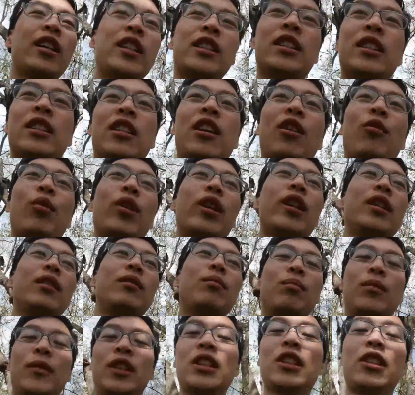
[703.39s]
He's
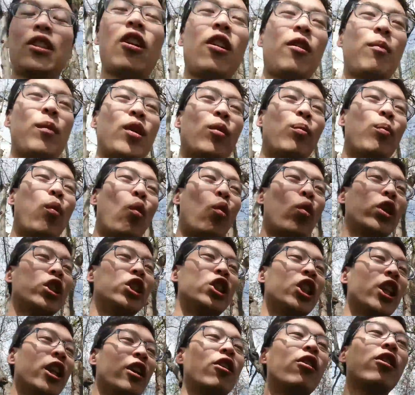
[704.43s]
just talking about boring
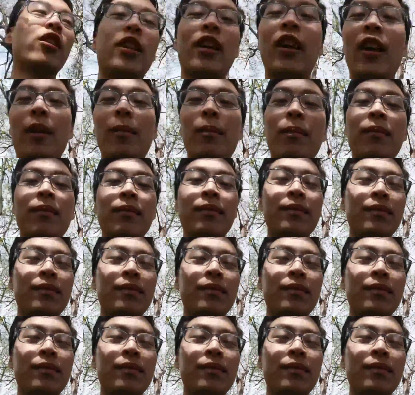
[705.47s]
shit all the time.